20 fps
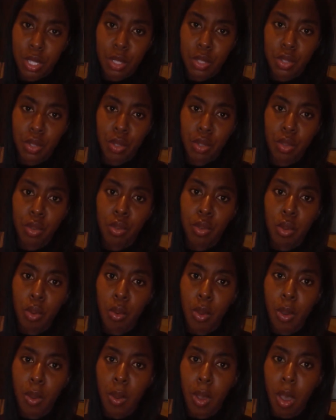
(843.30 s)
So you
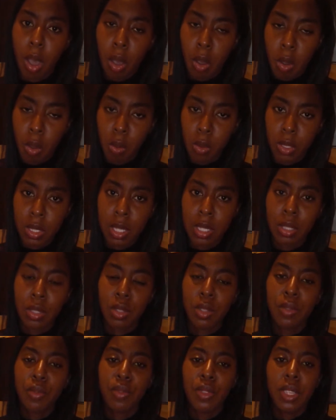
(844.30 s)
go out into the
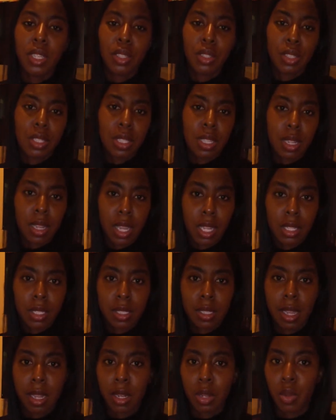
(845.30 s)
field to select
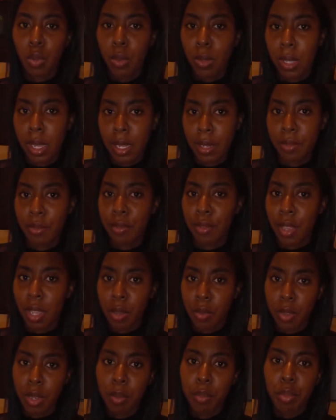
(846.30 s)
and look at
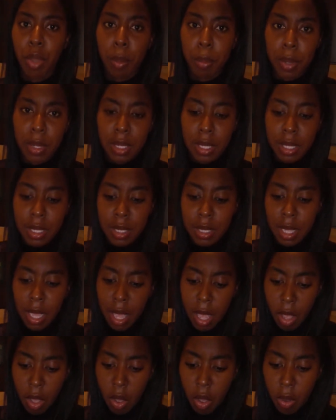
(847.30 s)
varying properties.
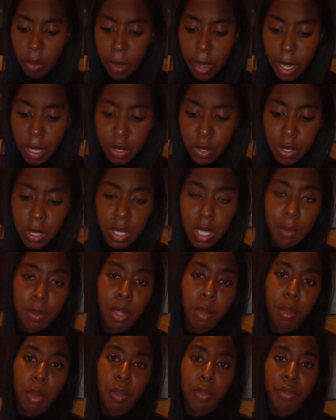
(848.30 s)
Alright, so step
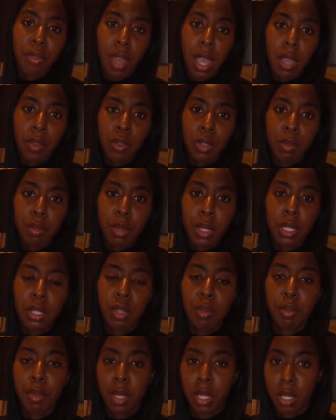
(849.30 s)
number 5 would be
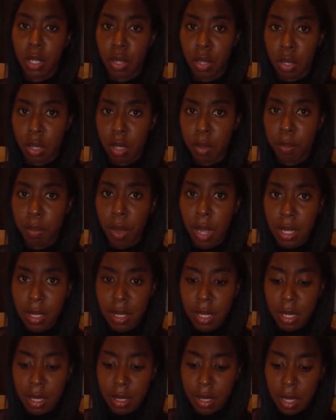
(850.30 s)
to make your
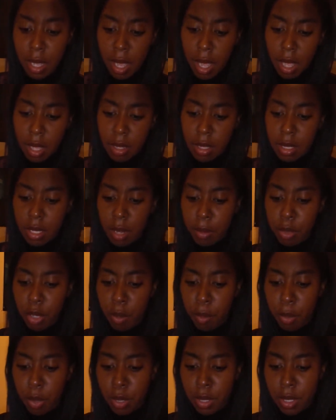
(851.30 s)
deposit. Step
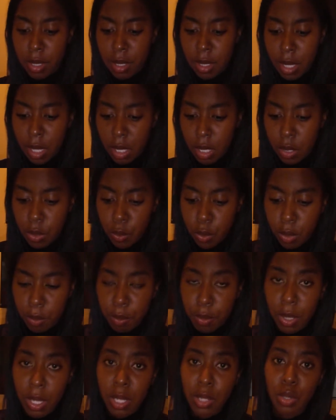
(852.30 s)
number 6 would
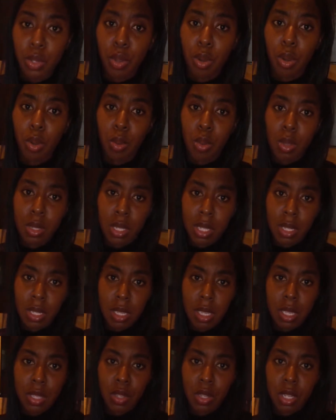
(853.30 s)
be to close the
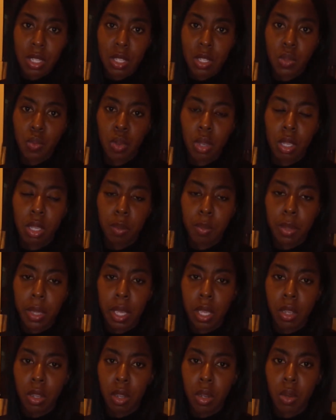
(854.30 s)
deal. So this is where you
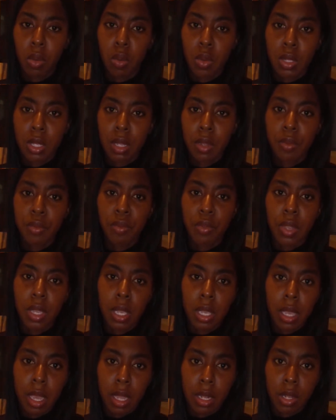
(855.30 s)
pay your closing
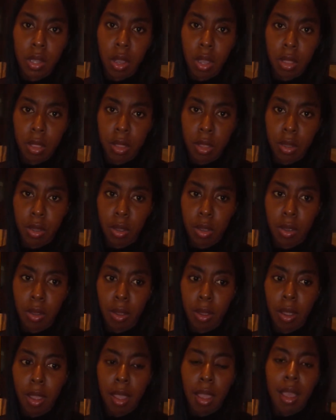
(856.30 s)
fee and other
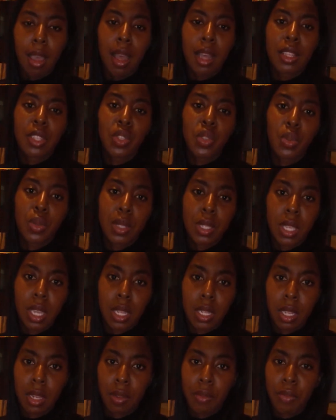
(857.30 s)

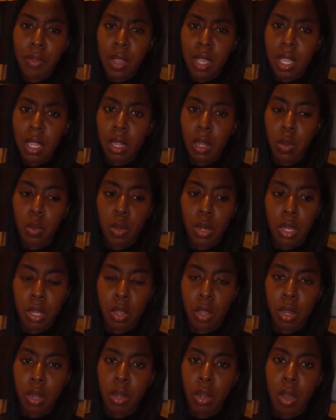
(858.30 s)
associated fee, including
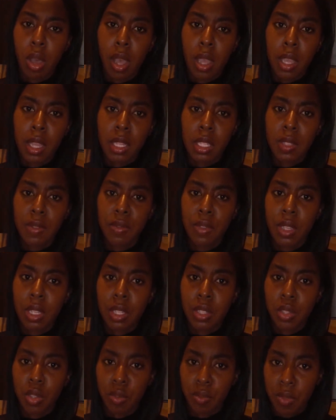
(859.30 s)
your lawyer's fee,
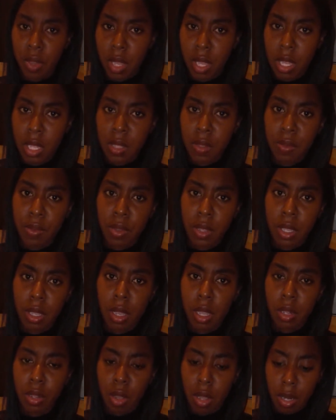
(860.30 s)
surveyor's fee,
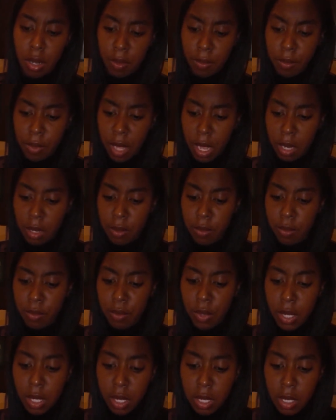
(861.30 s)
and all of that
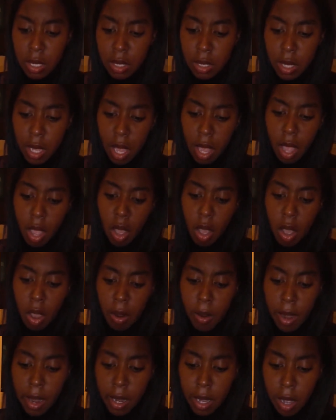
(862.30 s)
fees.
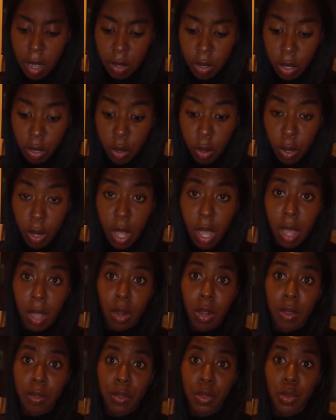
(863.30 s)
Alright, and all
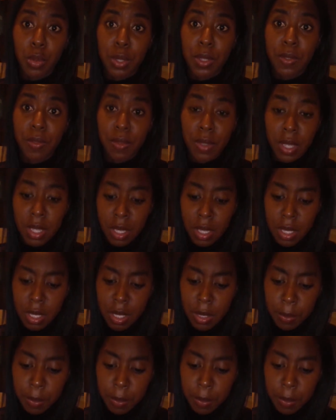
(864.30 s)
of those fees.